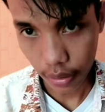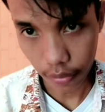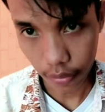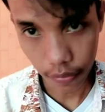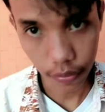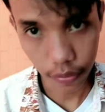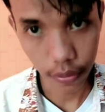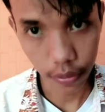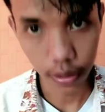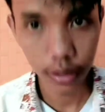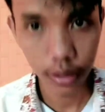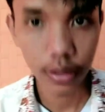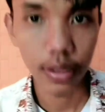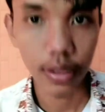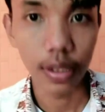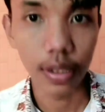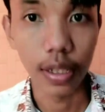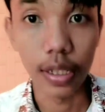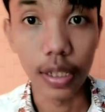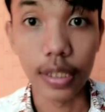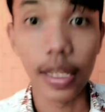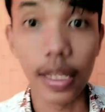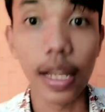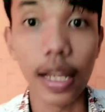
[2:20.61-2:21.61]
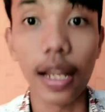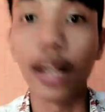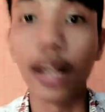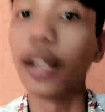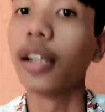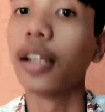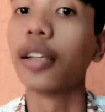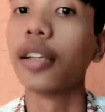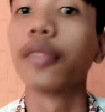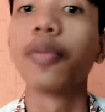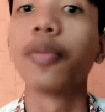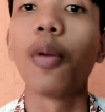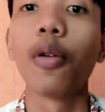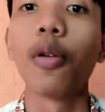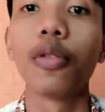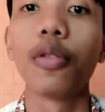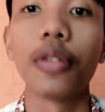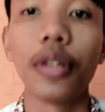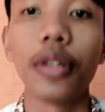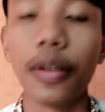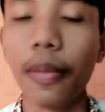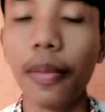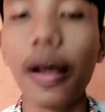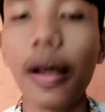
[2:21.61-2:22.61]
The first, the second is
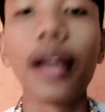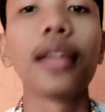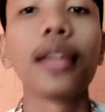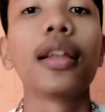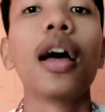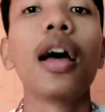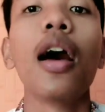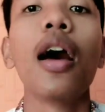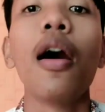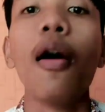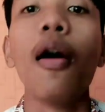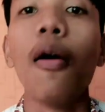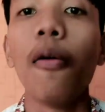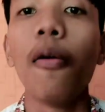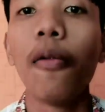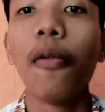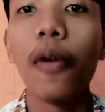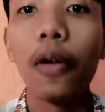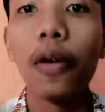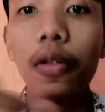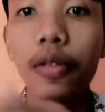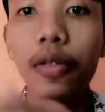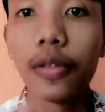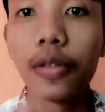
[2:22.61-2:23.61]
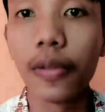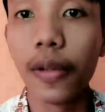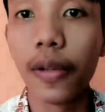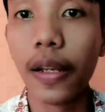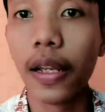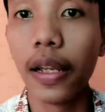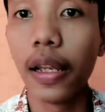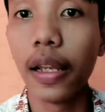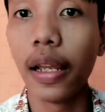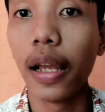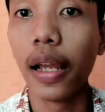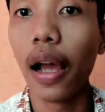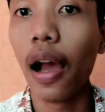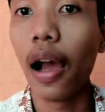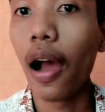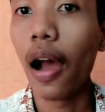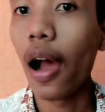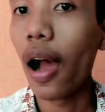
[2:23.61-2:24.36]
poetry, but poetry